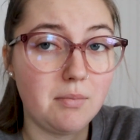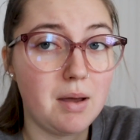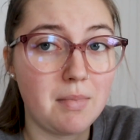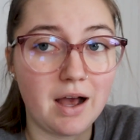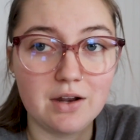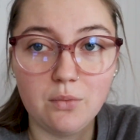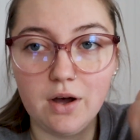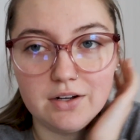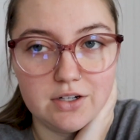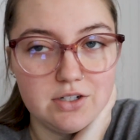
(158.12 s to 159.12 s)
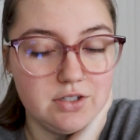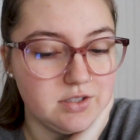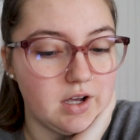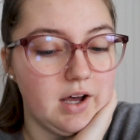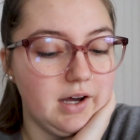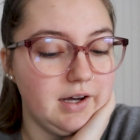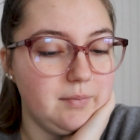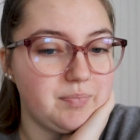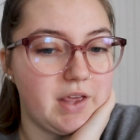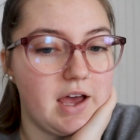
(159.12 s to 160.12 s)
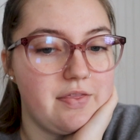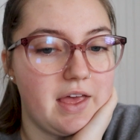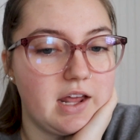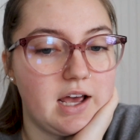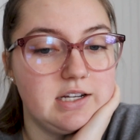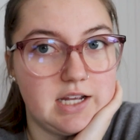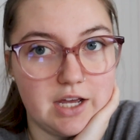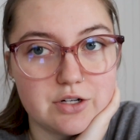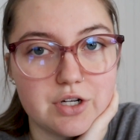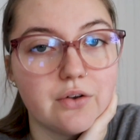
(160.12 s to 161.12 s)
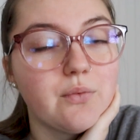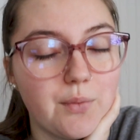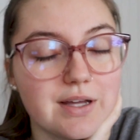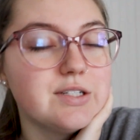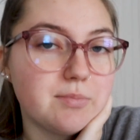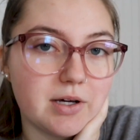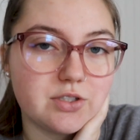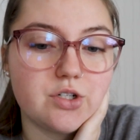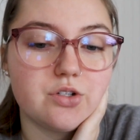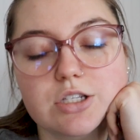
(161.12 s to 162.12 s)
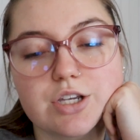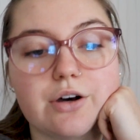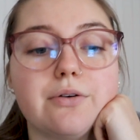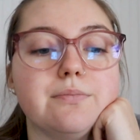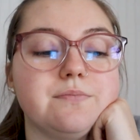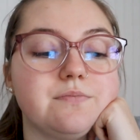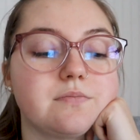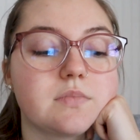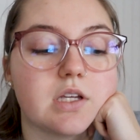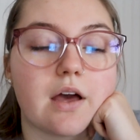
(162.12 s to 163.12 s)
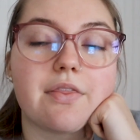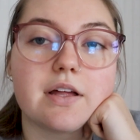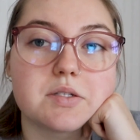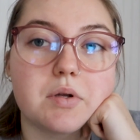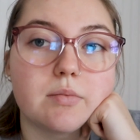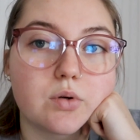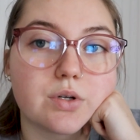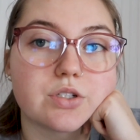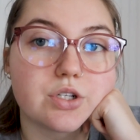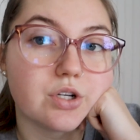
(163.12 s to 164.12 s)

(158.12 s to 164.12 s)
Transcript: my mind wanders. Um, and then I tangent way too much. So yeah, that's what I'm going to